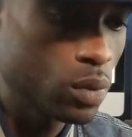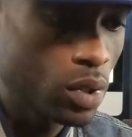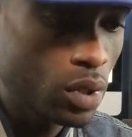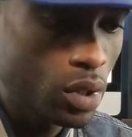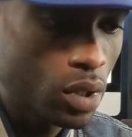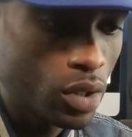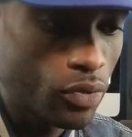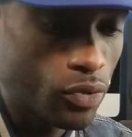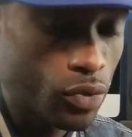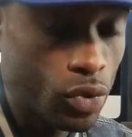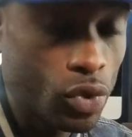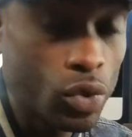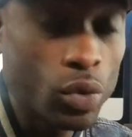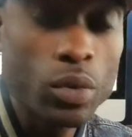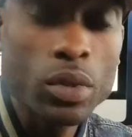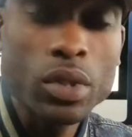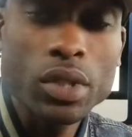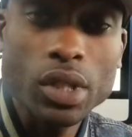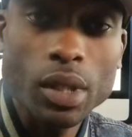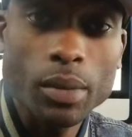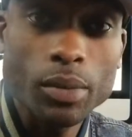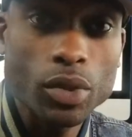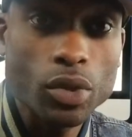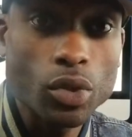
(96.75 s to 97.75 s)
If you're doing
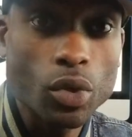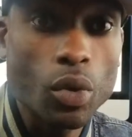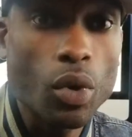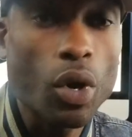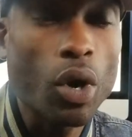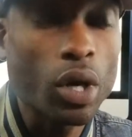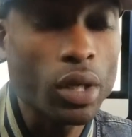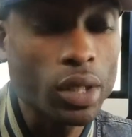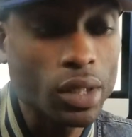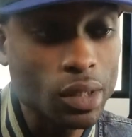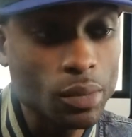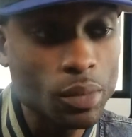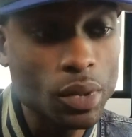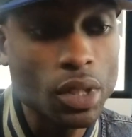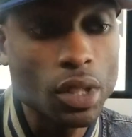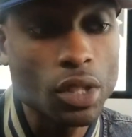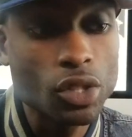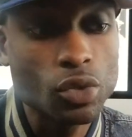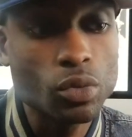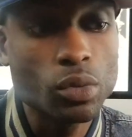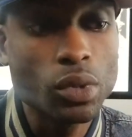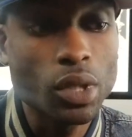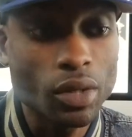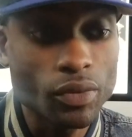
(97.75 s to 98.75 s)
something wholeheartedly because
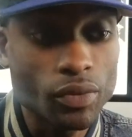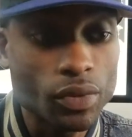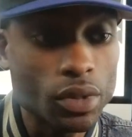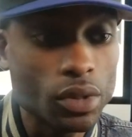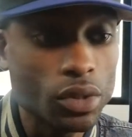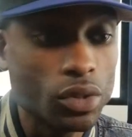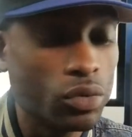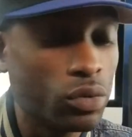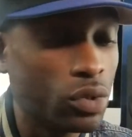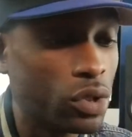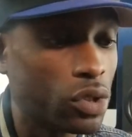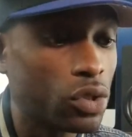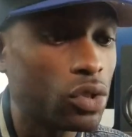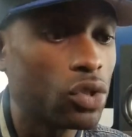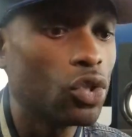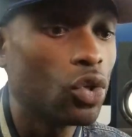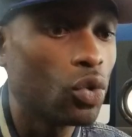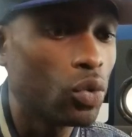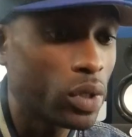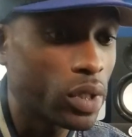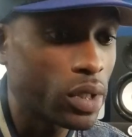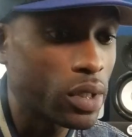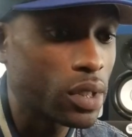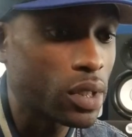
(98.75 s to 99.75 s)
you love it, you just do
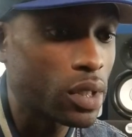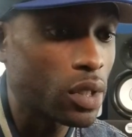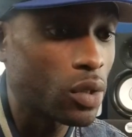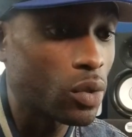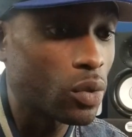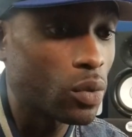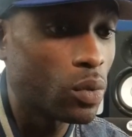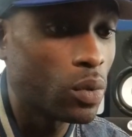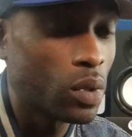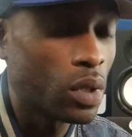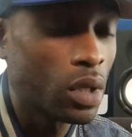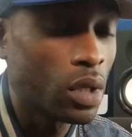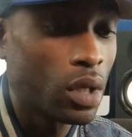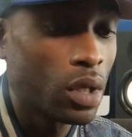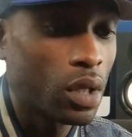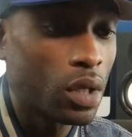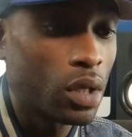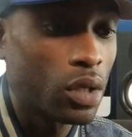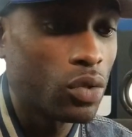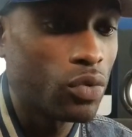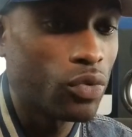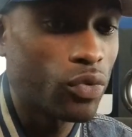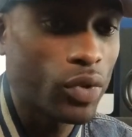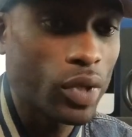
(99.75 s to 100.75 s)
it until
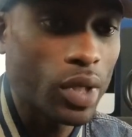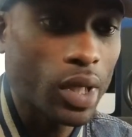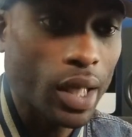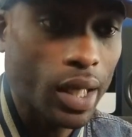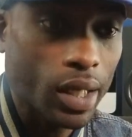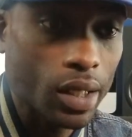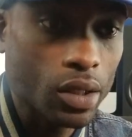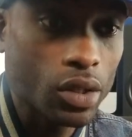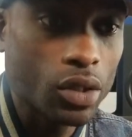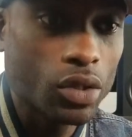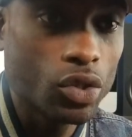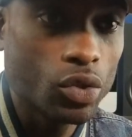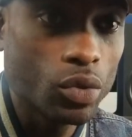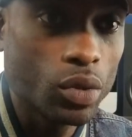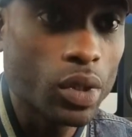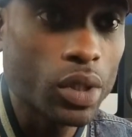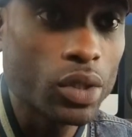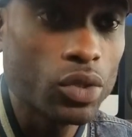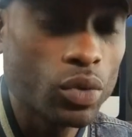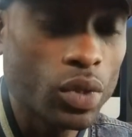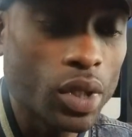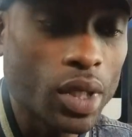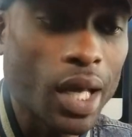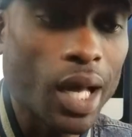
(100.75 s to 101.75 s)
you feel like you
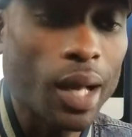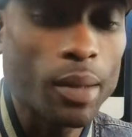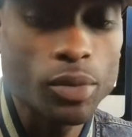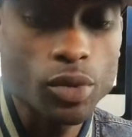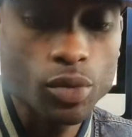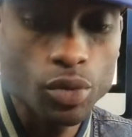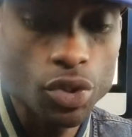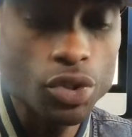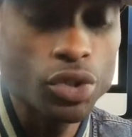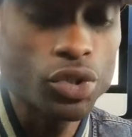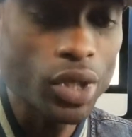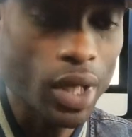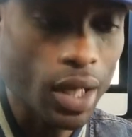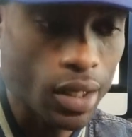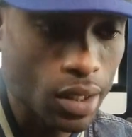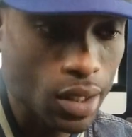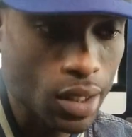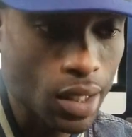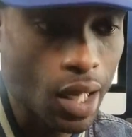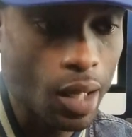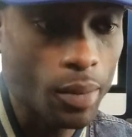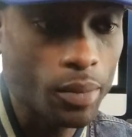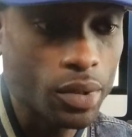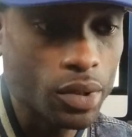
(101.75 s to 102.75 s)
accomplish what you're trying to
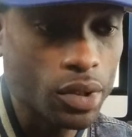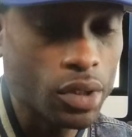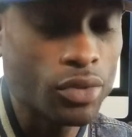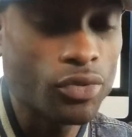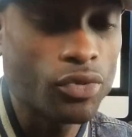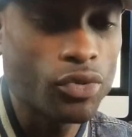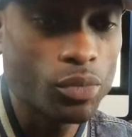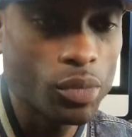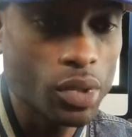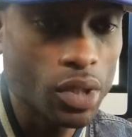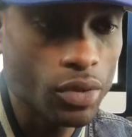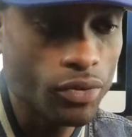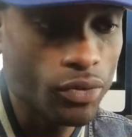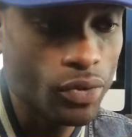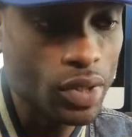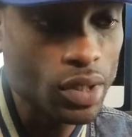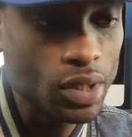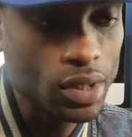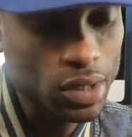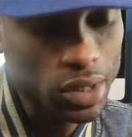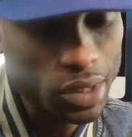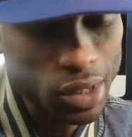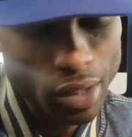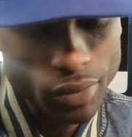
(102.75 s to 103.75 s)
accomplish. And for me, feed to
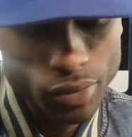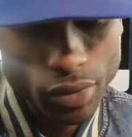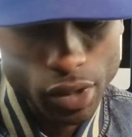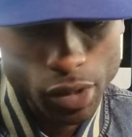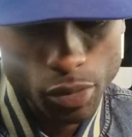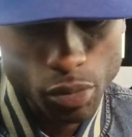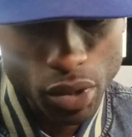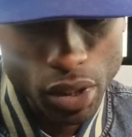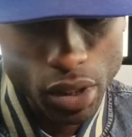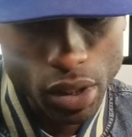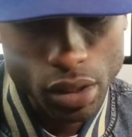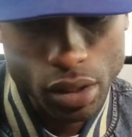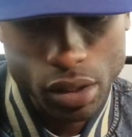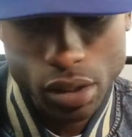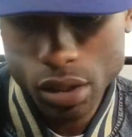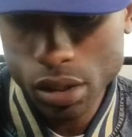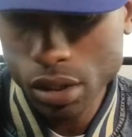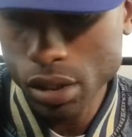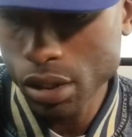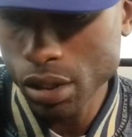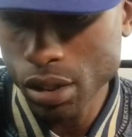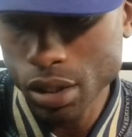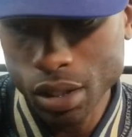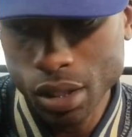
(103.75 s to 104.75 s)
save just means
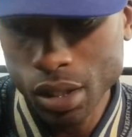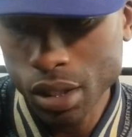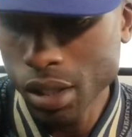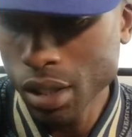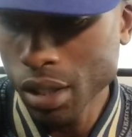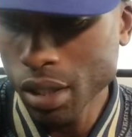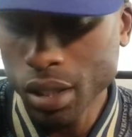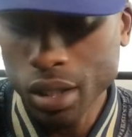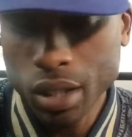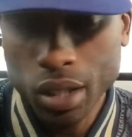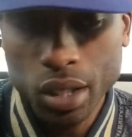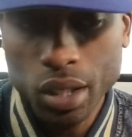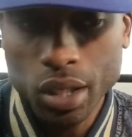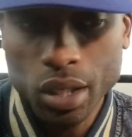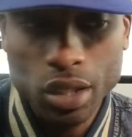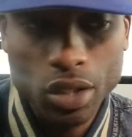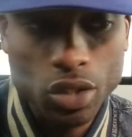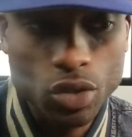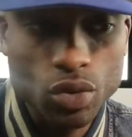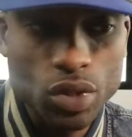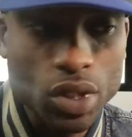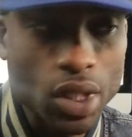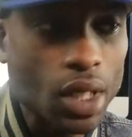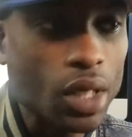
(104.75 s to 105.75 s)
you
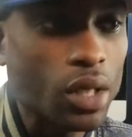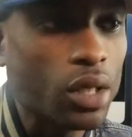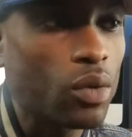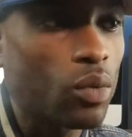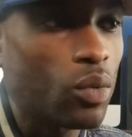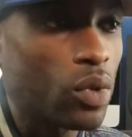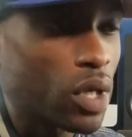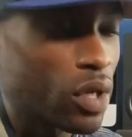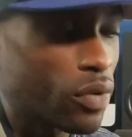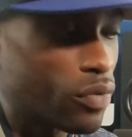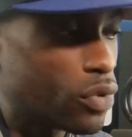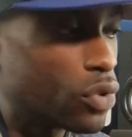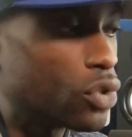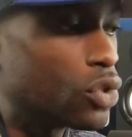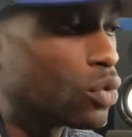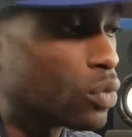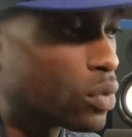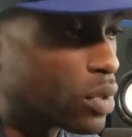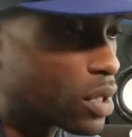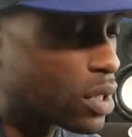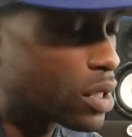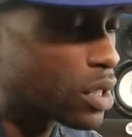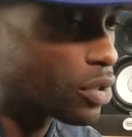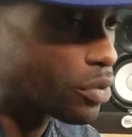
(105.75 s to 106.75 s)
take whatever you're doing
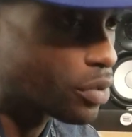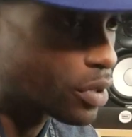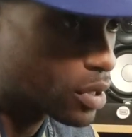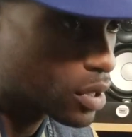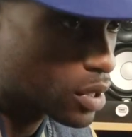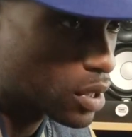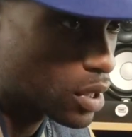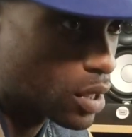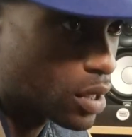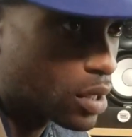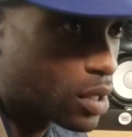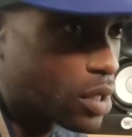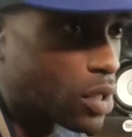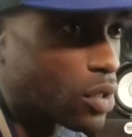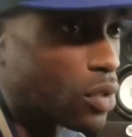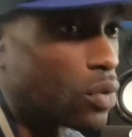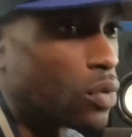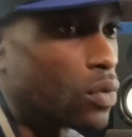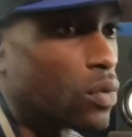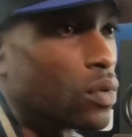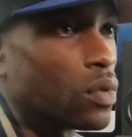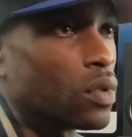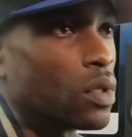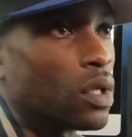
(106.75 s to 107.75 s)
seriously until
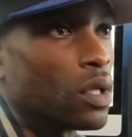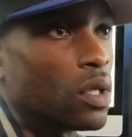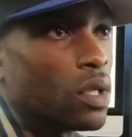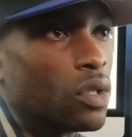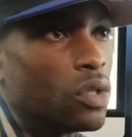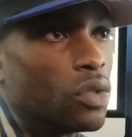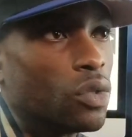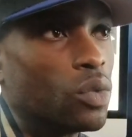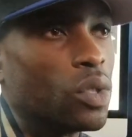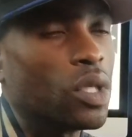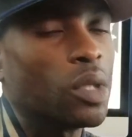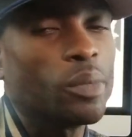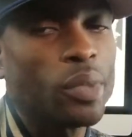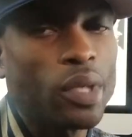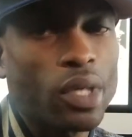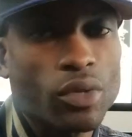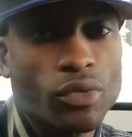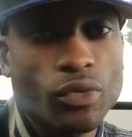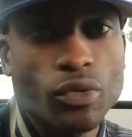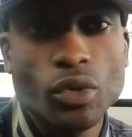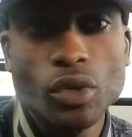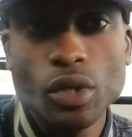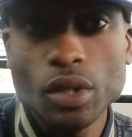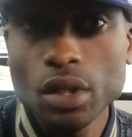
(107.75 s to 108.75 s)
you get paid
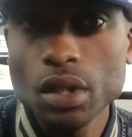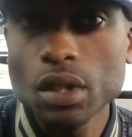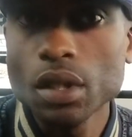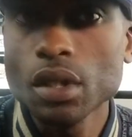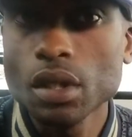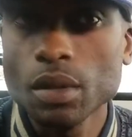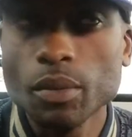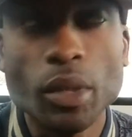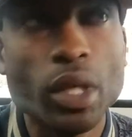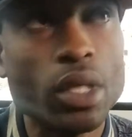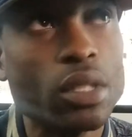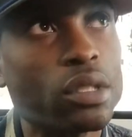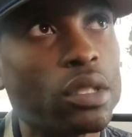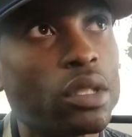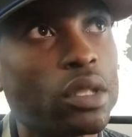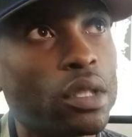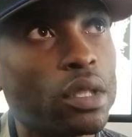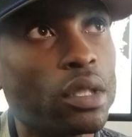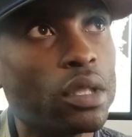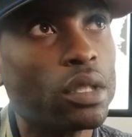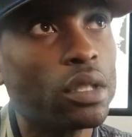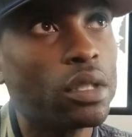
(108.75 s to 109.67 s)
for it, basically.